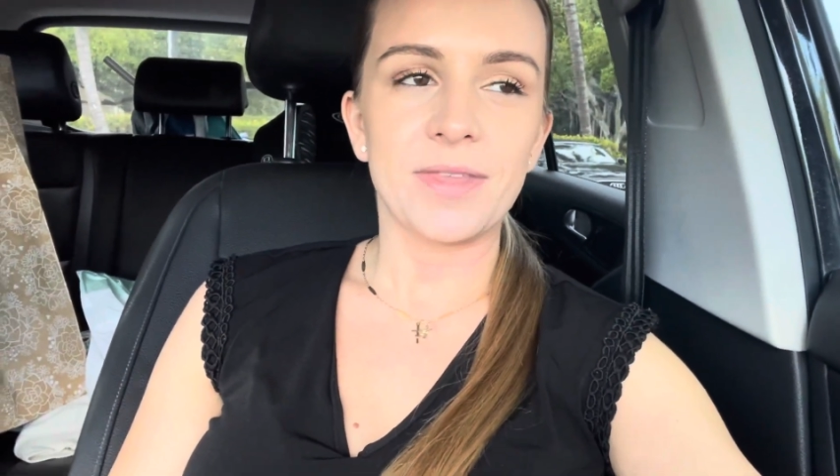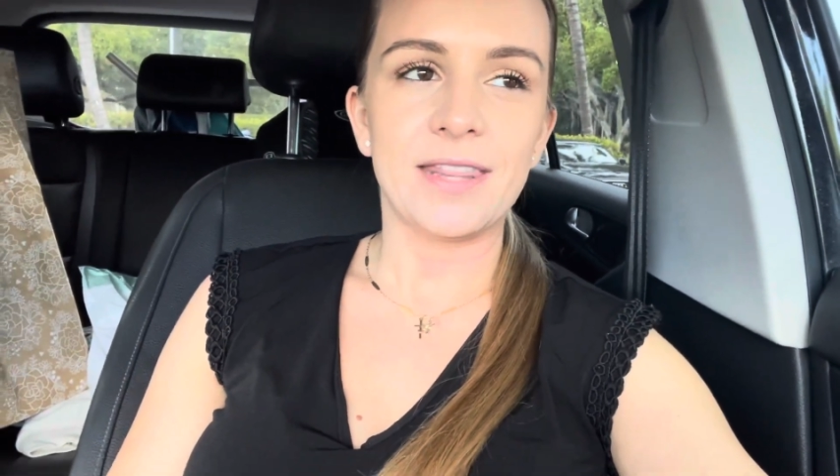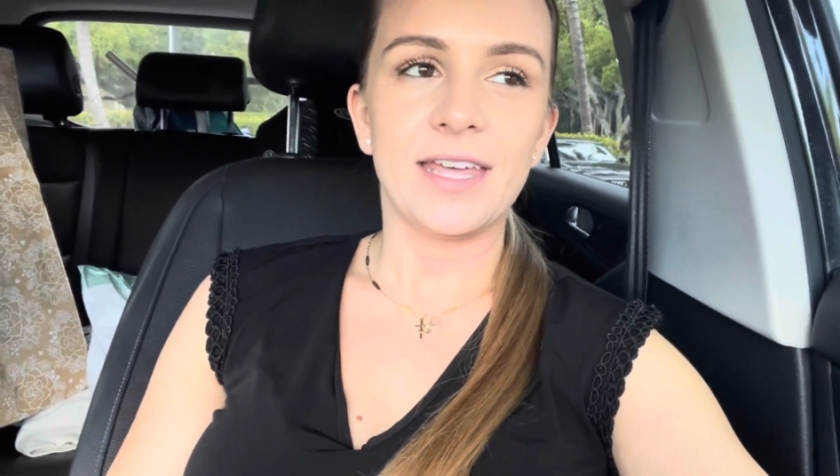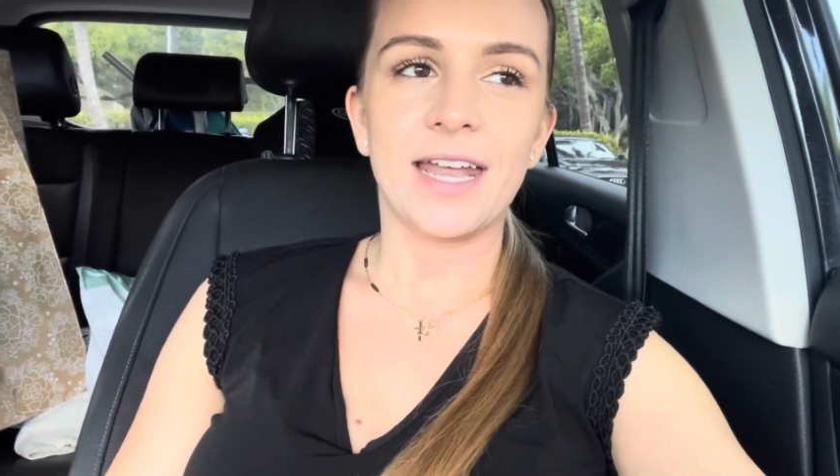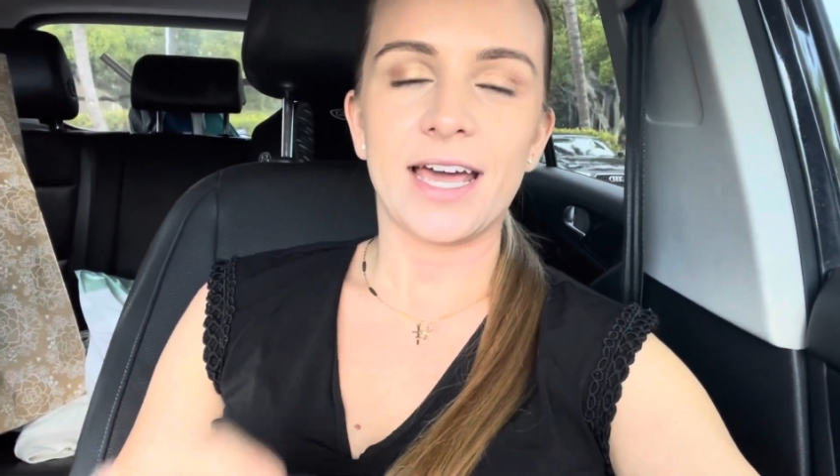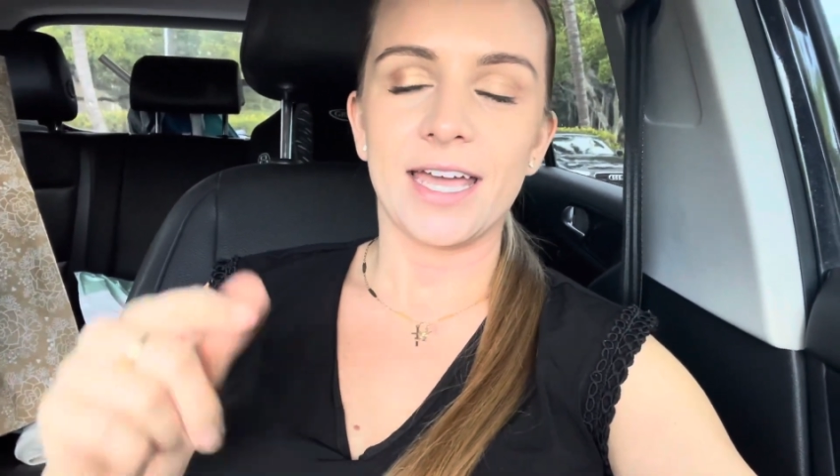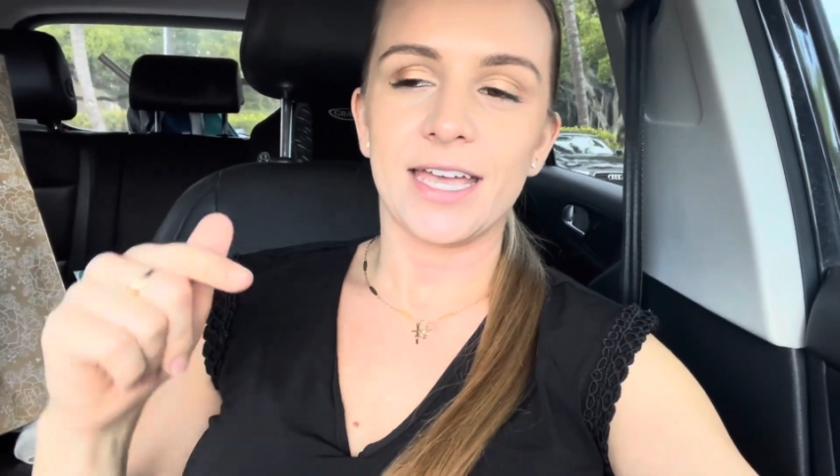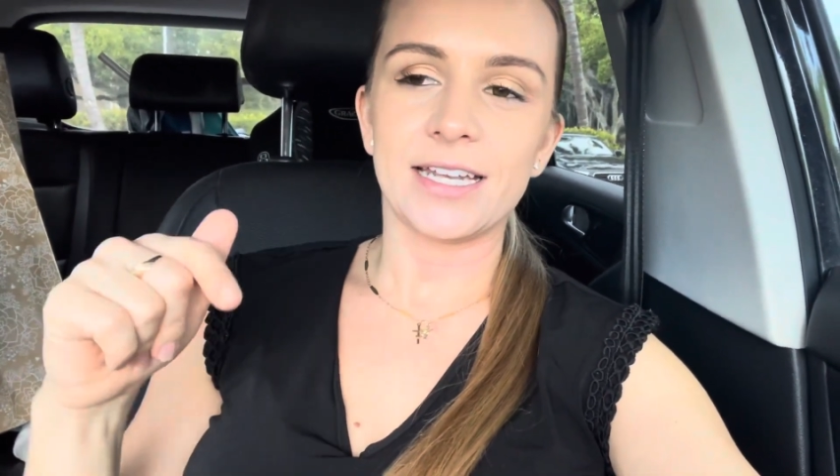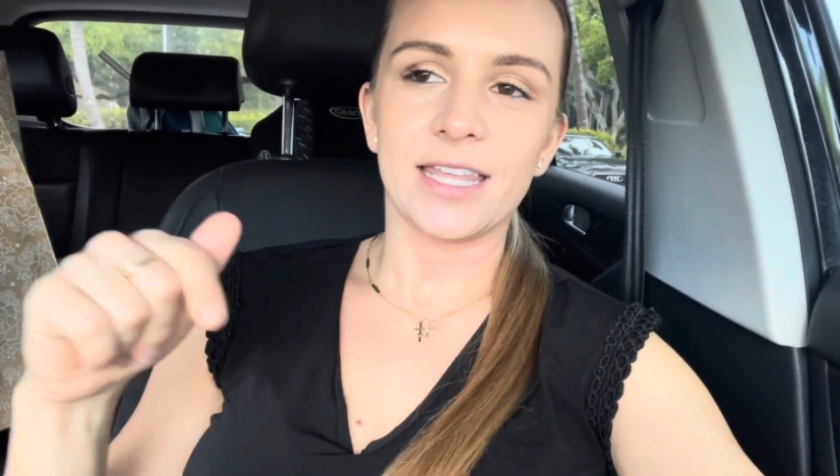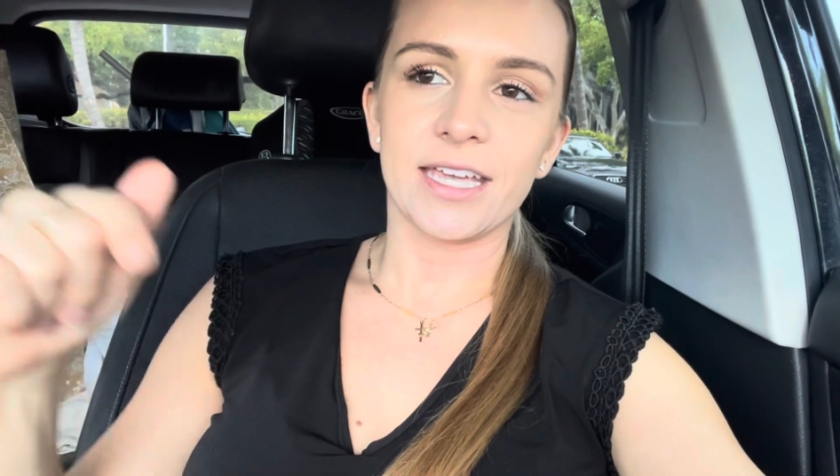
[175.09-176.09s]
And then I
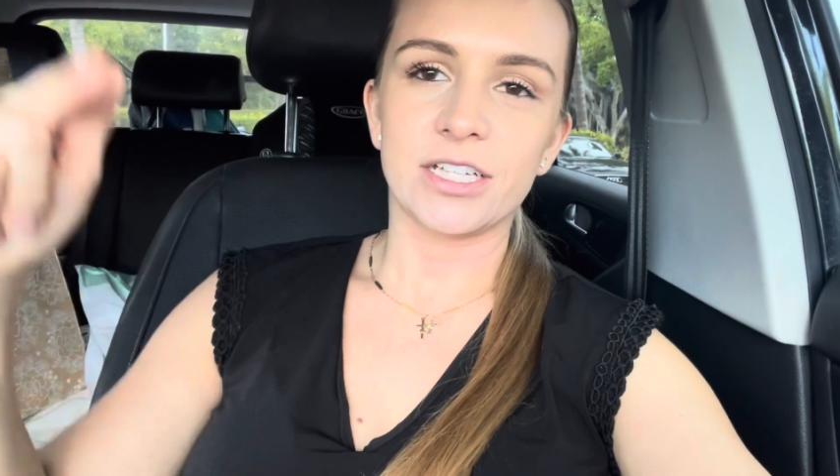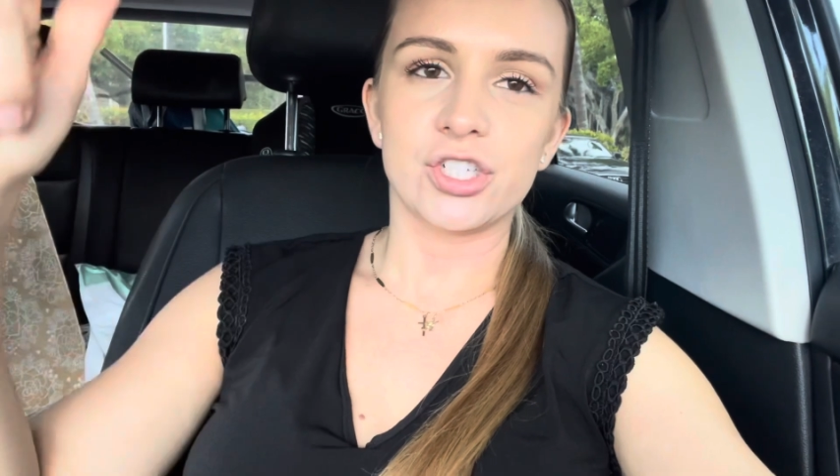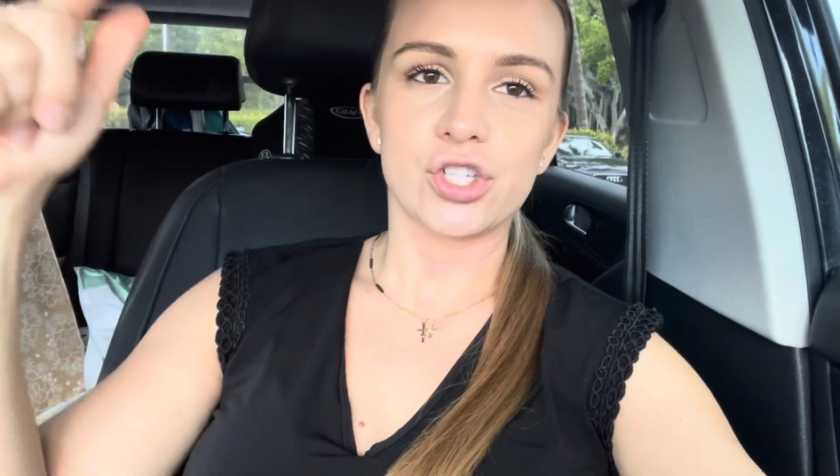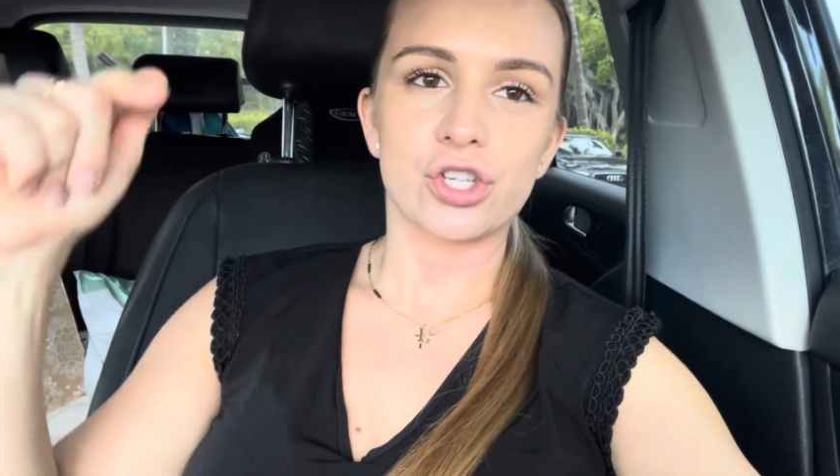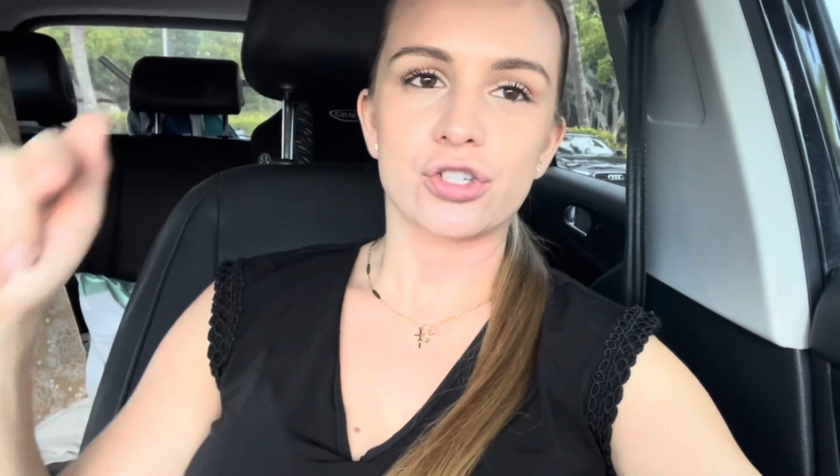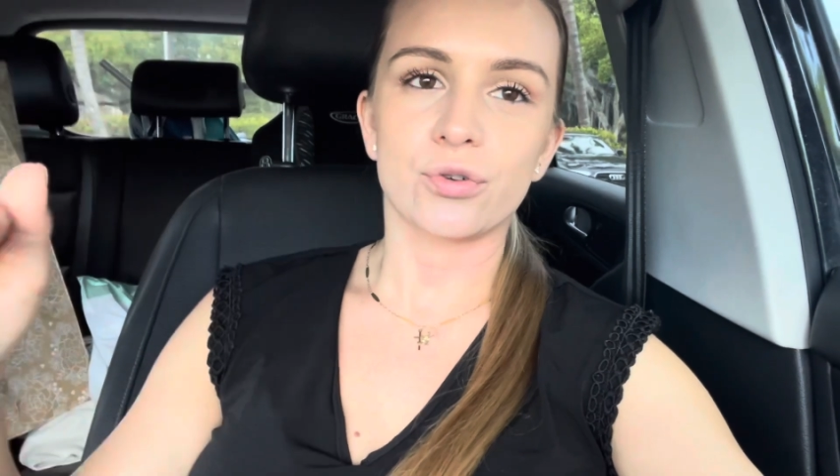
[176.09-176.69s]
can like just